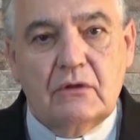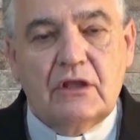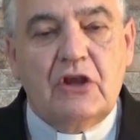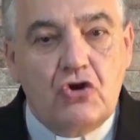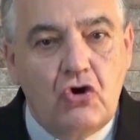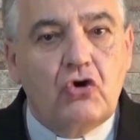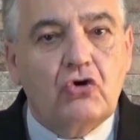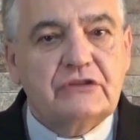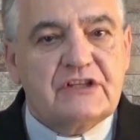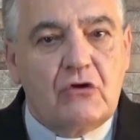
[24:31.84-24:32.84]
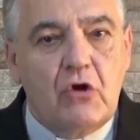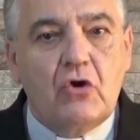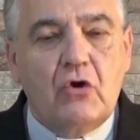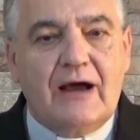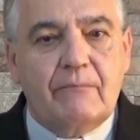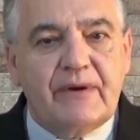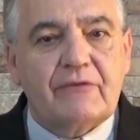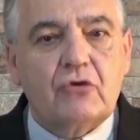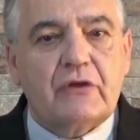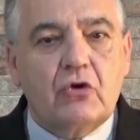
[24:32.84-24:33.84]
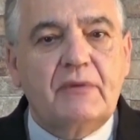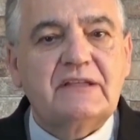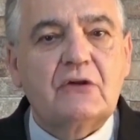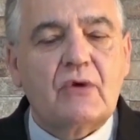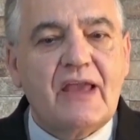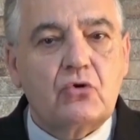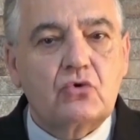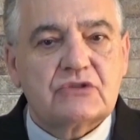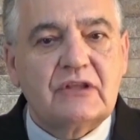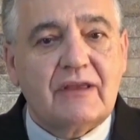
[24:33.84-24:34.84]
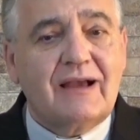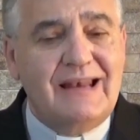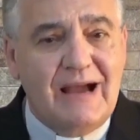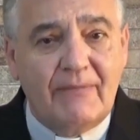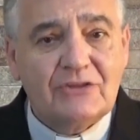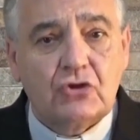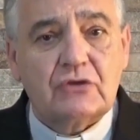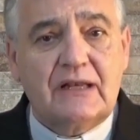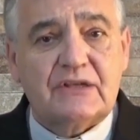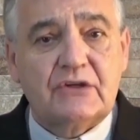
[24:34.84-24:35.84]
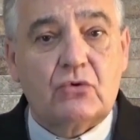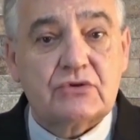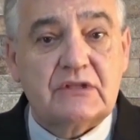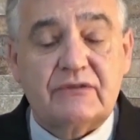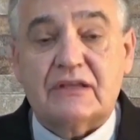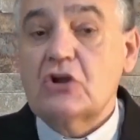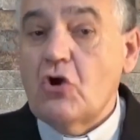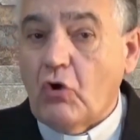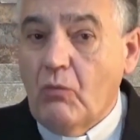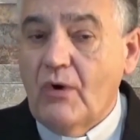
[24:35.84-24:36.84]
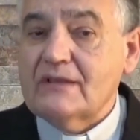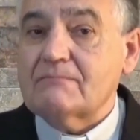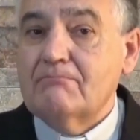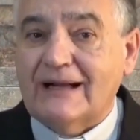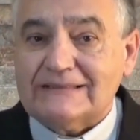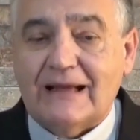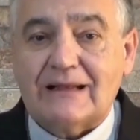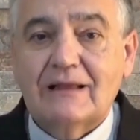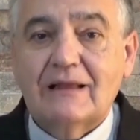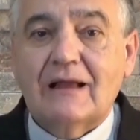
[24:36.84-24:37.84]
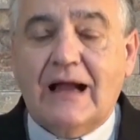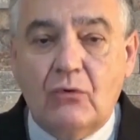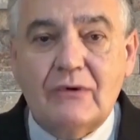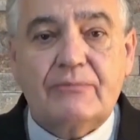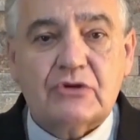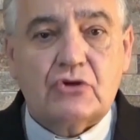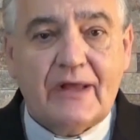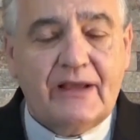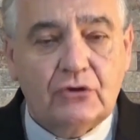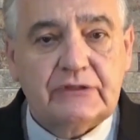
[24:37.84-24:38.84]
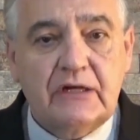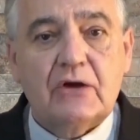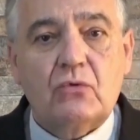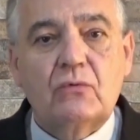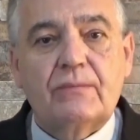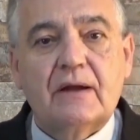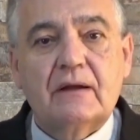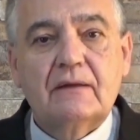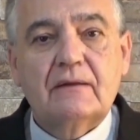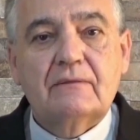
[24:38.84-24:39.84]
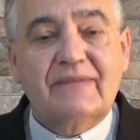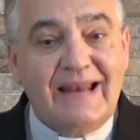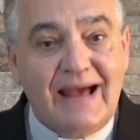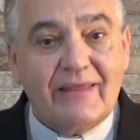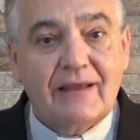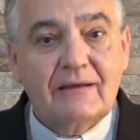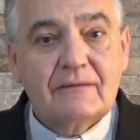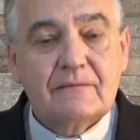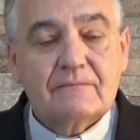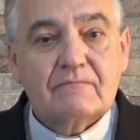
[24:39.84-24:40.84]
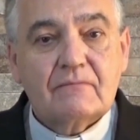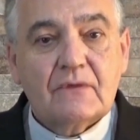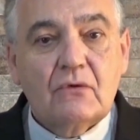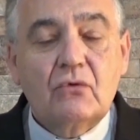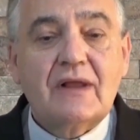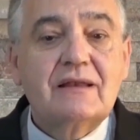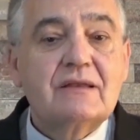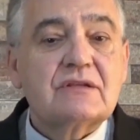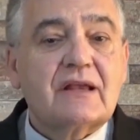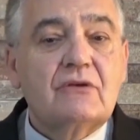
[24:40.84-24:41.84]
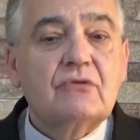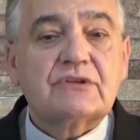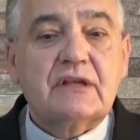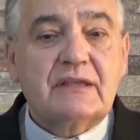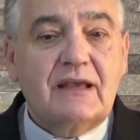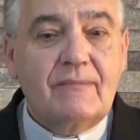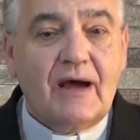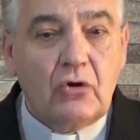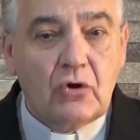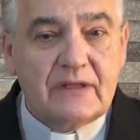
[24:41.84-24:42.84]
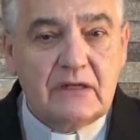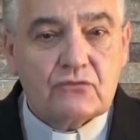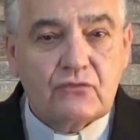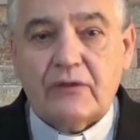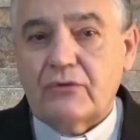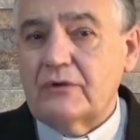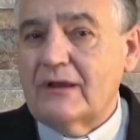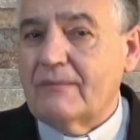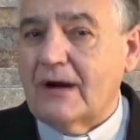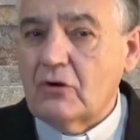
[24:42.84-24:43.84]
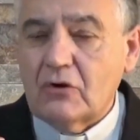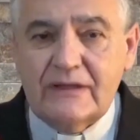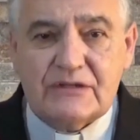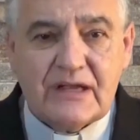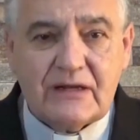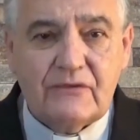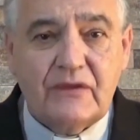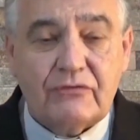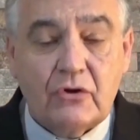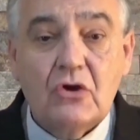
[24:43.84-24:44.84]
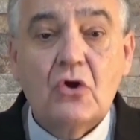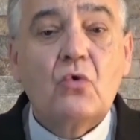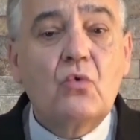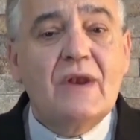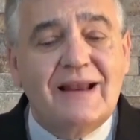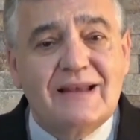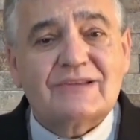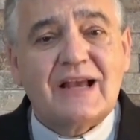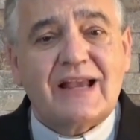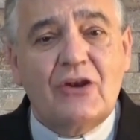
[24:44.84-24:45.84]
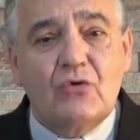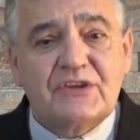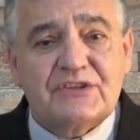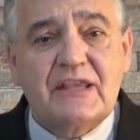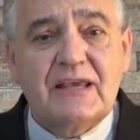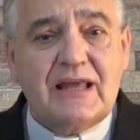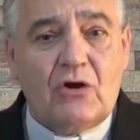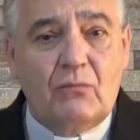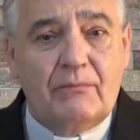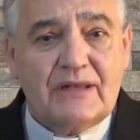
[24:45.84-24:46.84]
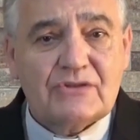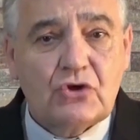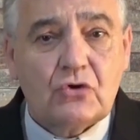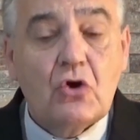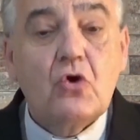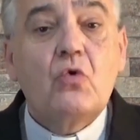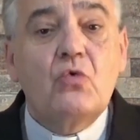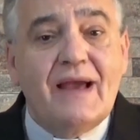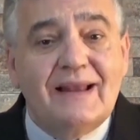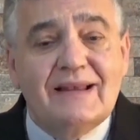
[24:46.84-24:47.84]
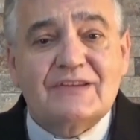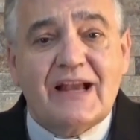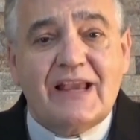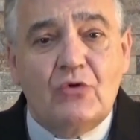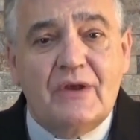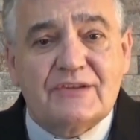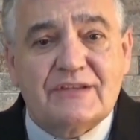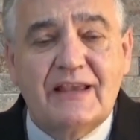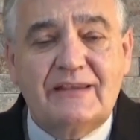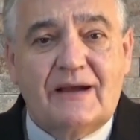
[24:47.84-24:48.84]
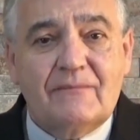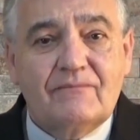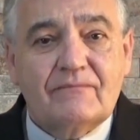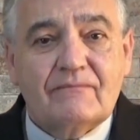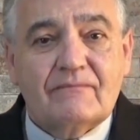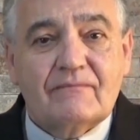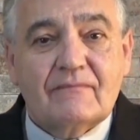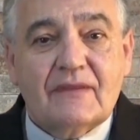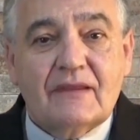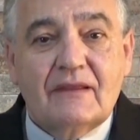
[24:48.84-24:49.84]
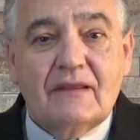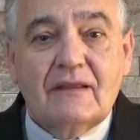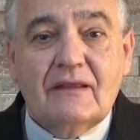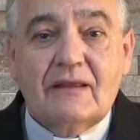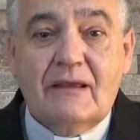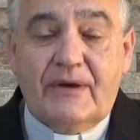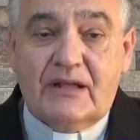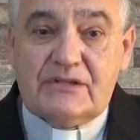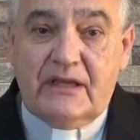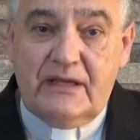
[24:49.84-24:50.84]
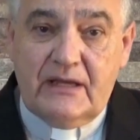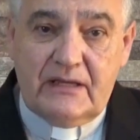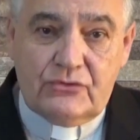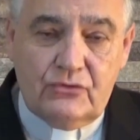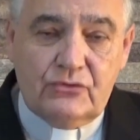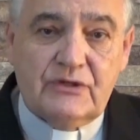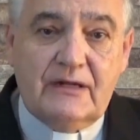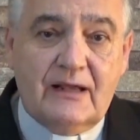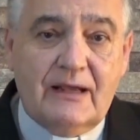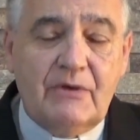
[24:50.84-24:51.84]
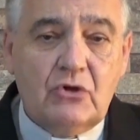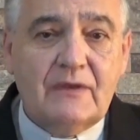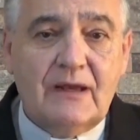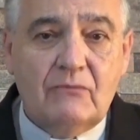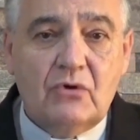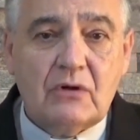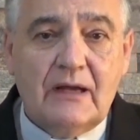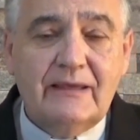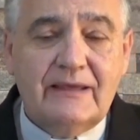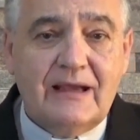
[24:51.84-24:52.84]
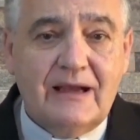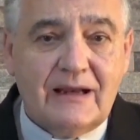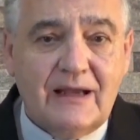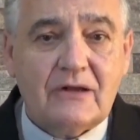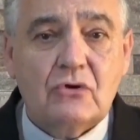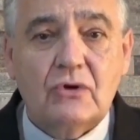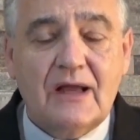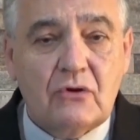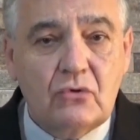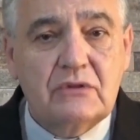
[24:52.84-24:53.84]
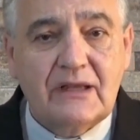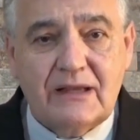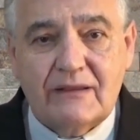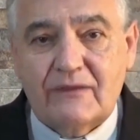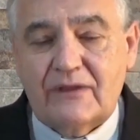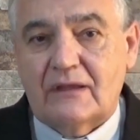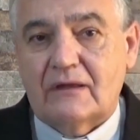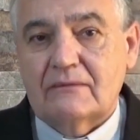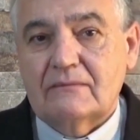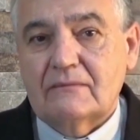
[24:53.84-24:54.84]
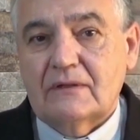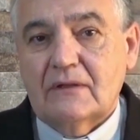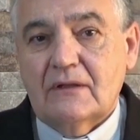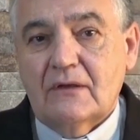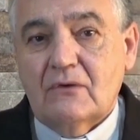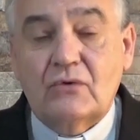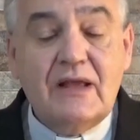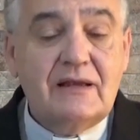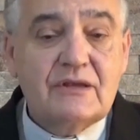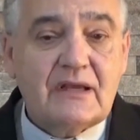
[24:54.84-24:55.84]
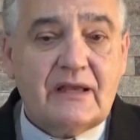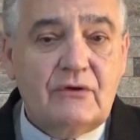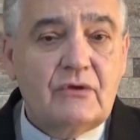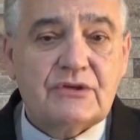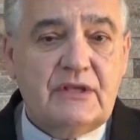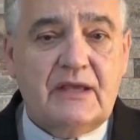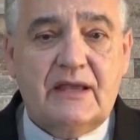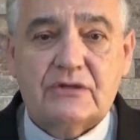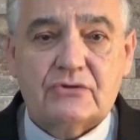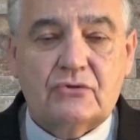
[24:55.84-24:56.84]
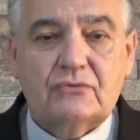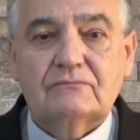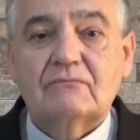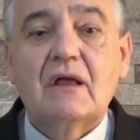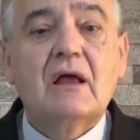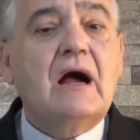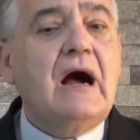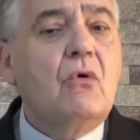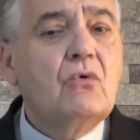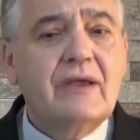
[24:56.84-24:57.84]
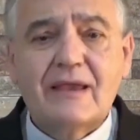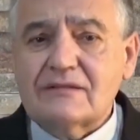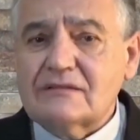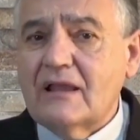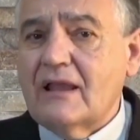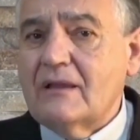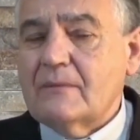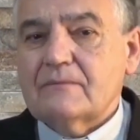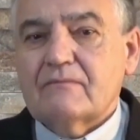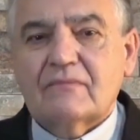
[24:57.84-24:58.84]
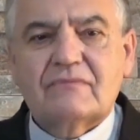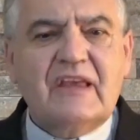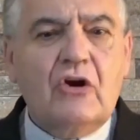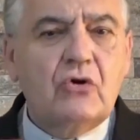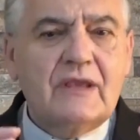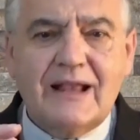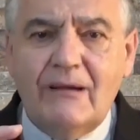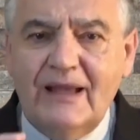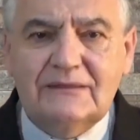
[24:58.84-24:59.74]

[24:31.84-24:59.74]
A church that does not teach the value of effort and the value of sacrifice, a church that does not teach the value of conversion, a church that does not teach that to follow Jesus is the way of love. You have to carry your daily cross. A church that does not teach this, even if it is theoretical, against abortion in